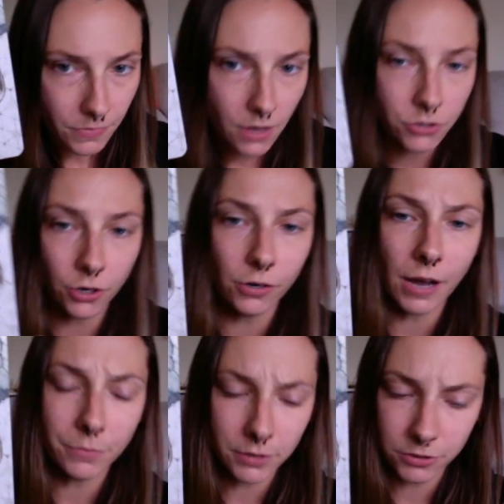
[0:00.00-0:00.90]
So
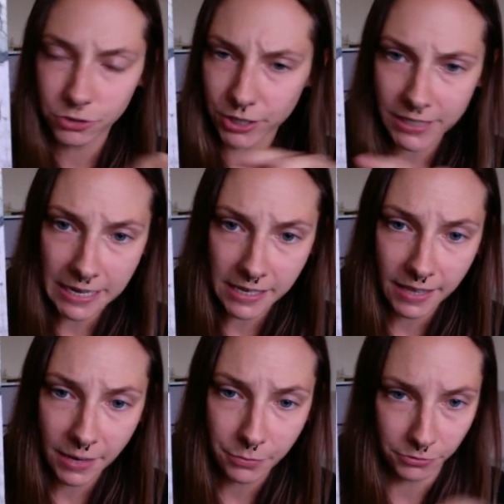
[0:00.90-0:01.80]
I'm just saying
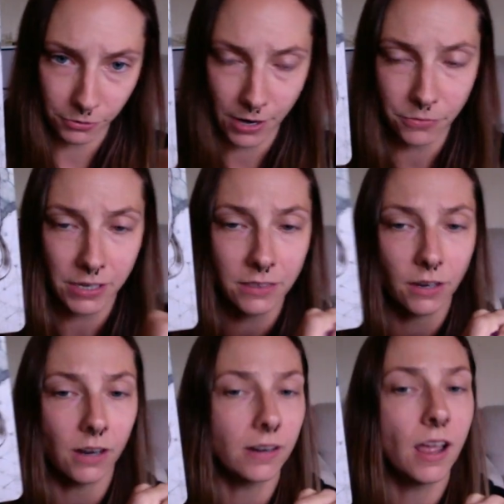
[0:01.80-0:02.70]
that before I read the
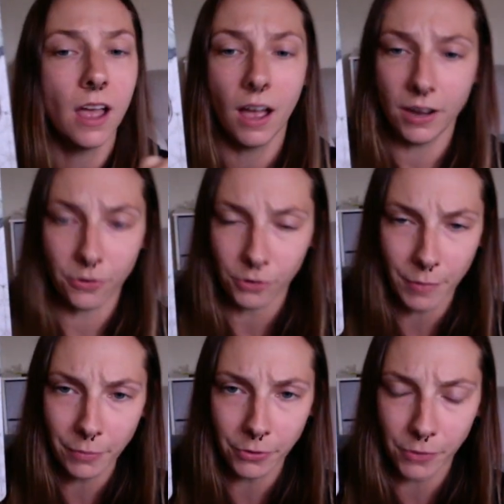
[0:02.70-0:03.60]
card. I don't
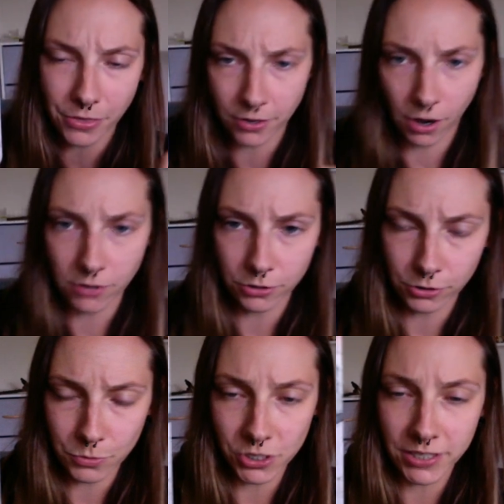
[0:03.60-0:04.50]
remember what the card
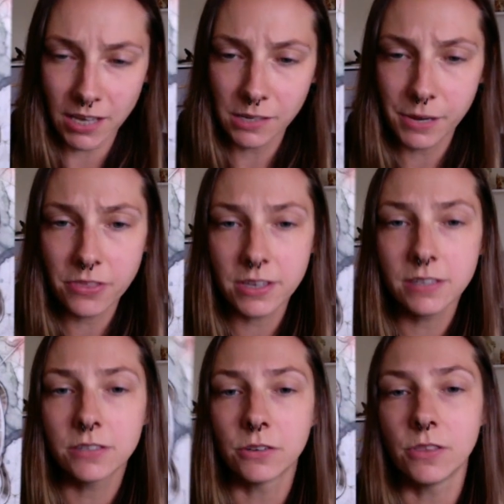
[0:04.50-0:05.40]
description says about
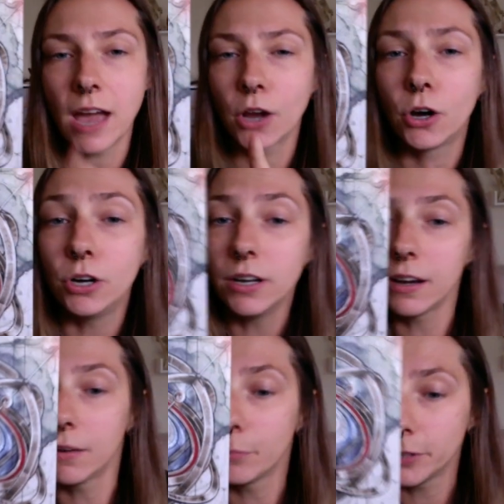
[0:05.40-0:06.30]
this, so that
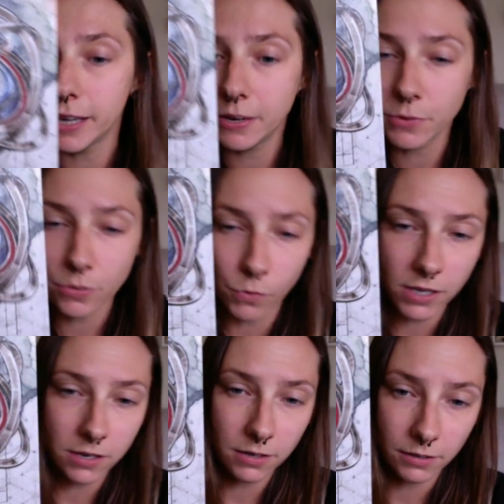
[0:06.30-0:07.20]
could play with
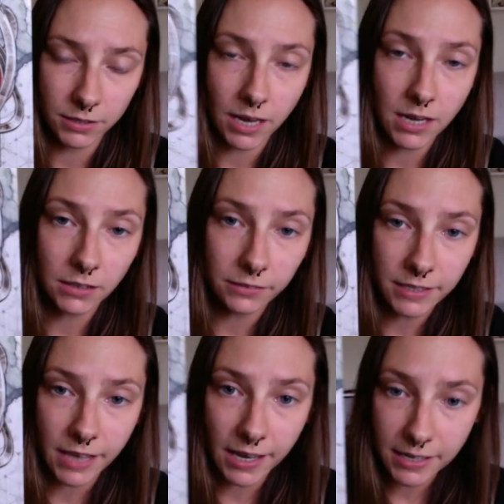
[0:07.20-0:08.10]
what cycle is
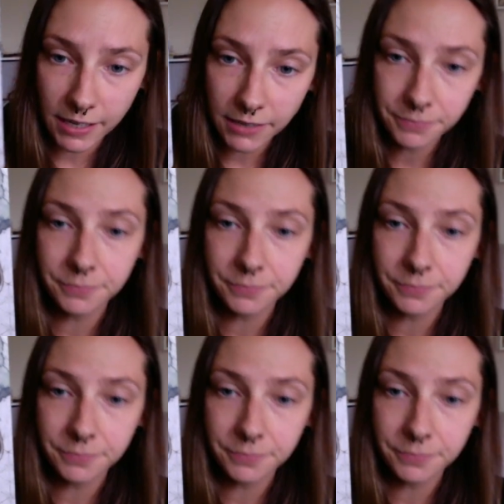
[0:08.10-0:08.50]
ending.